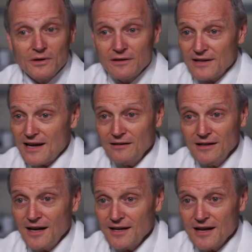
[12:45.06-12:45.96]
one of the
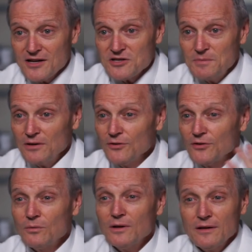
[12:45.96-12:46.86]
outlying hospitals
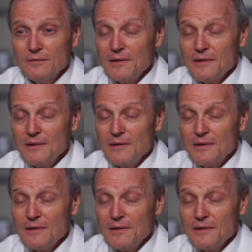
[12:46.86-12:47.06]
or one of the